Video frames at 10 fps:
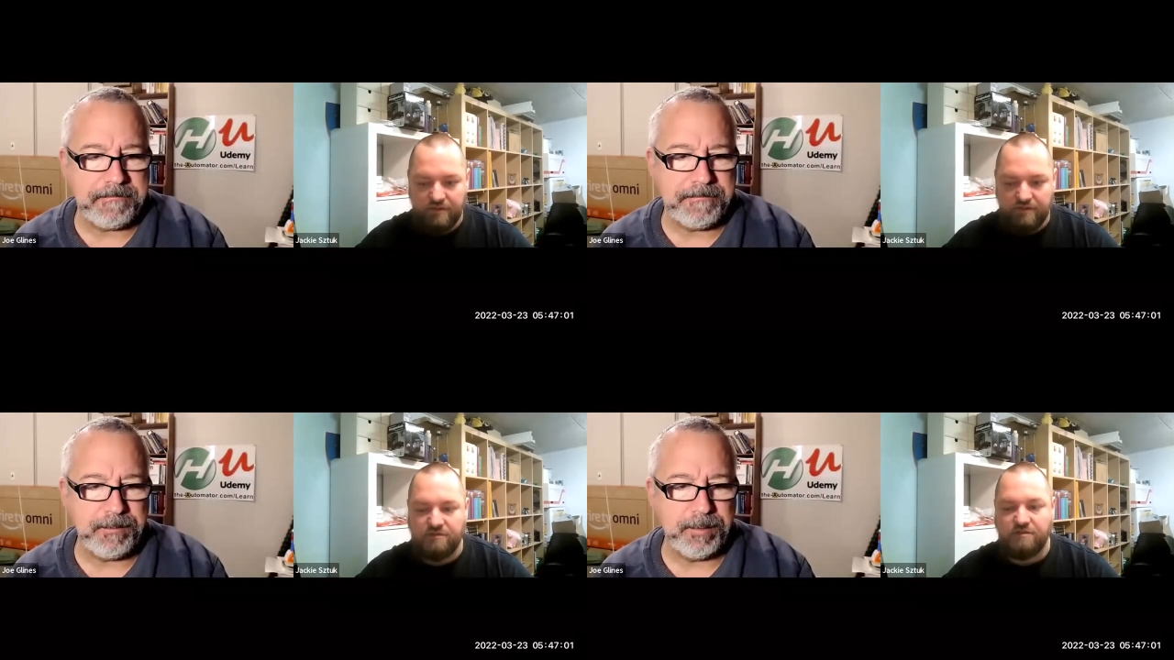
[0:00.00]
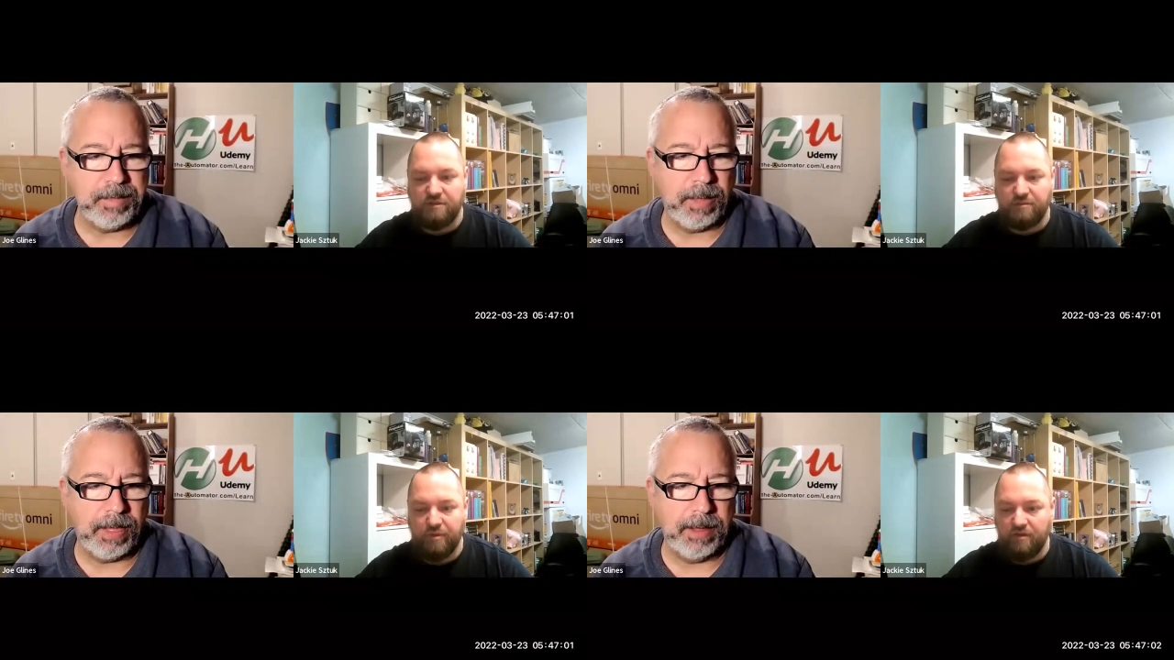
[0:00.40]
Speaker 1: a
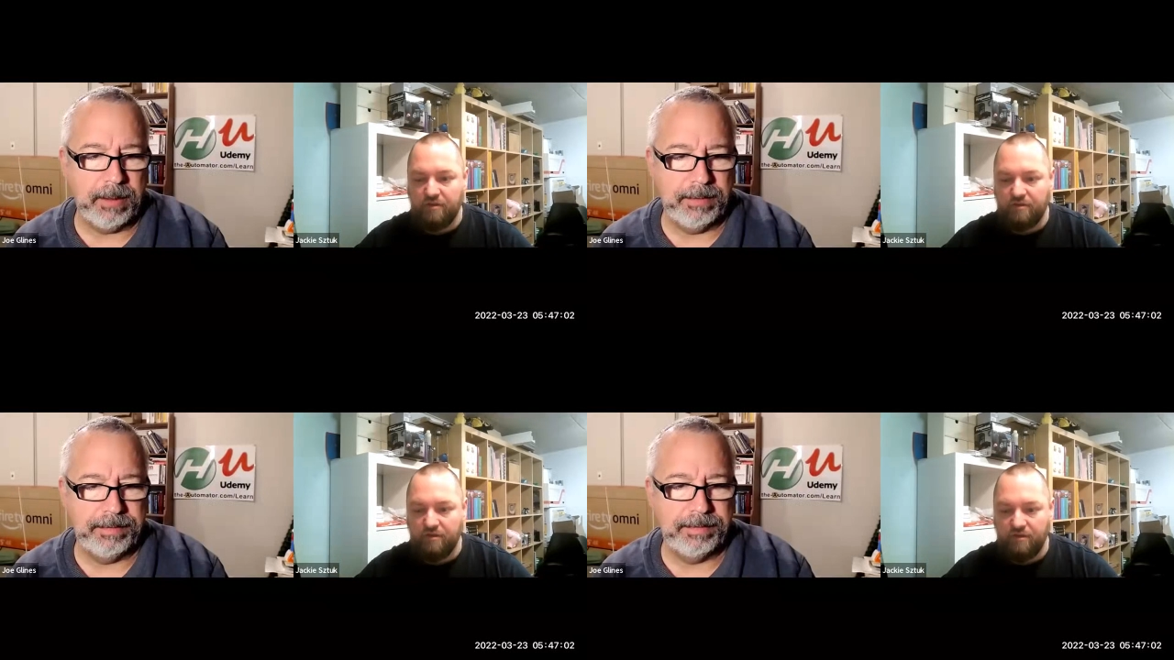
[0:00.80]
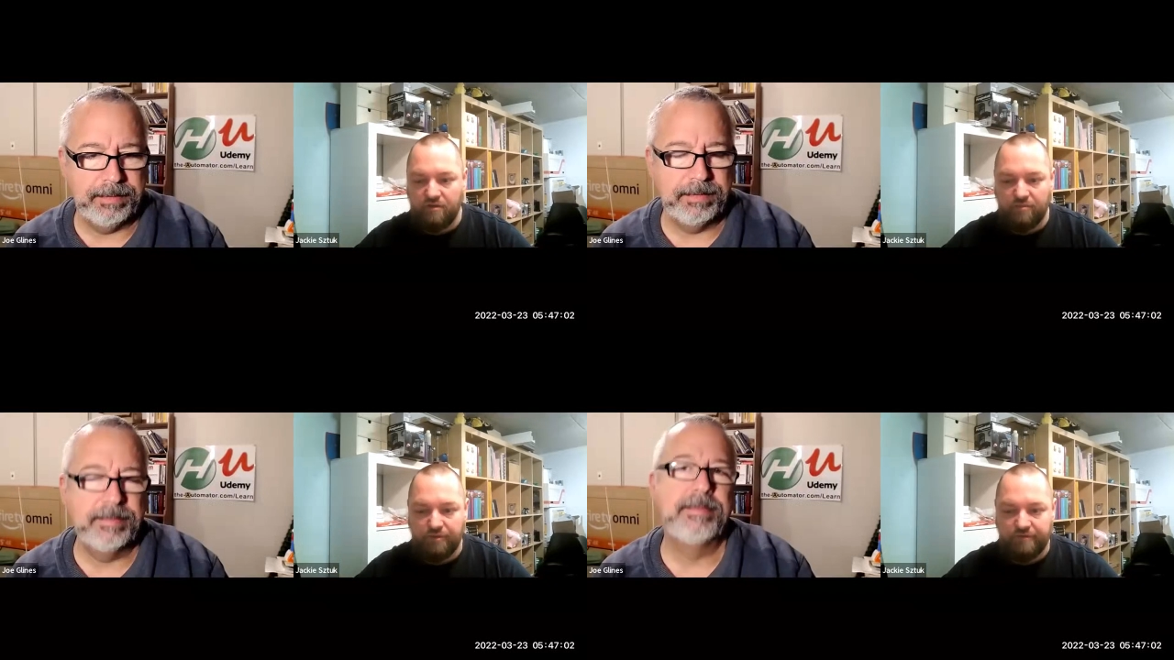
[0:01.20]
Gmail on
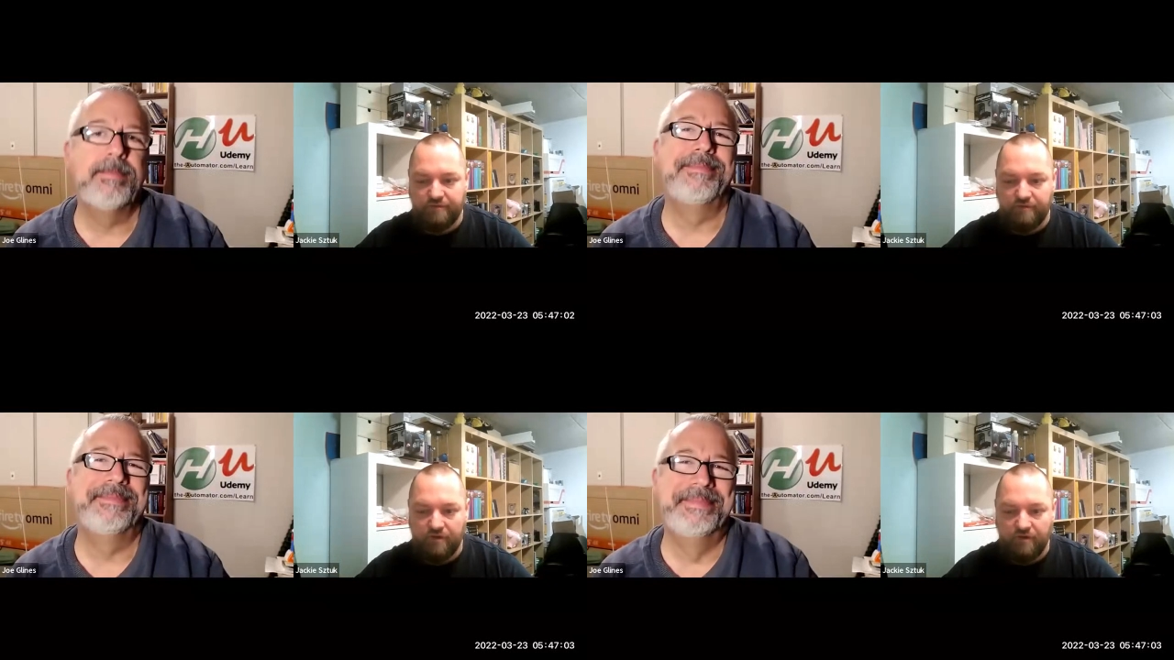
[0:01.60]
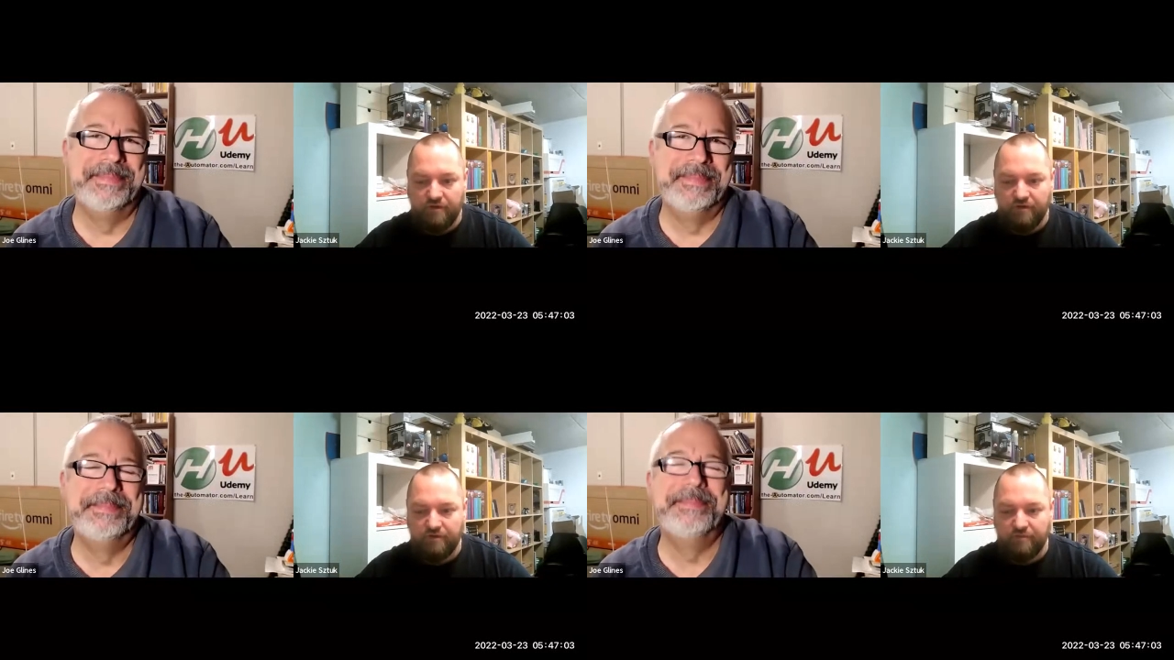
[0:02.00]
a business
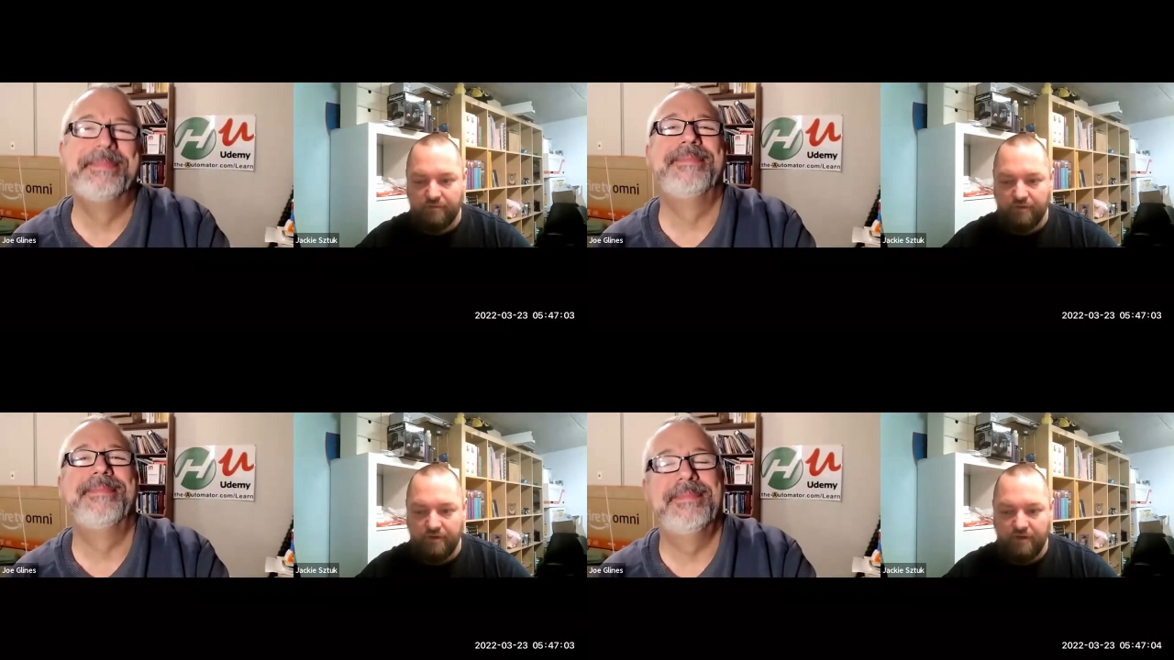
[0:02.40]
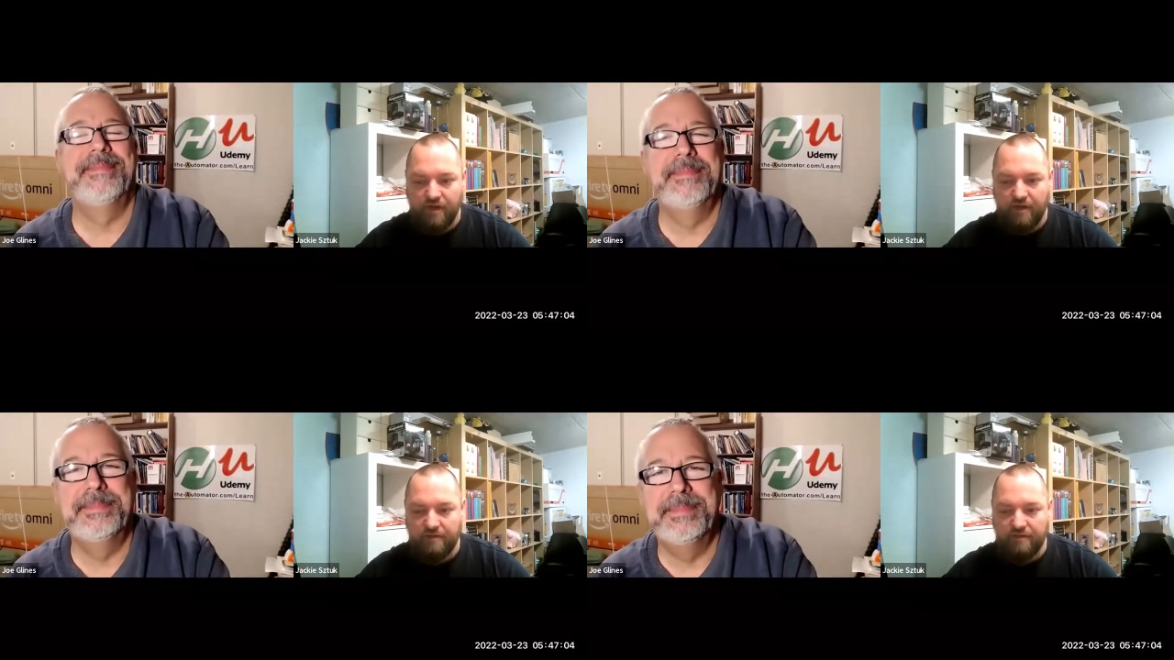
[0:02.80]
card or something like
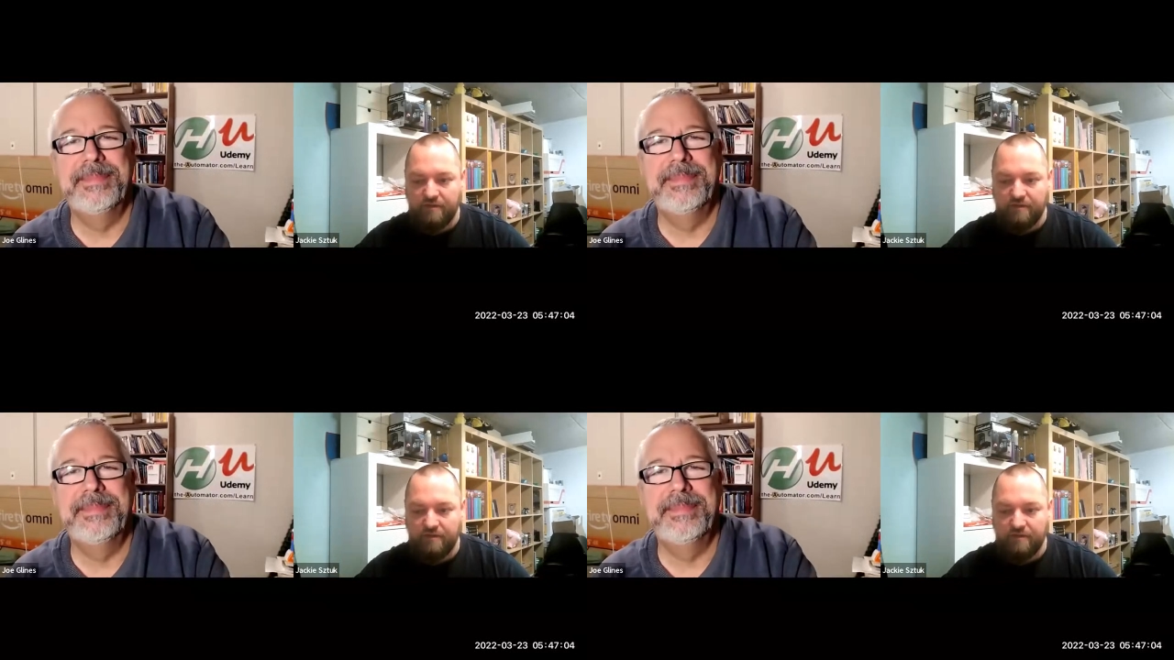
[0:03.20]
that,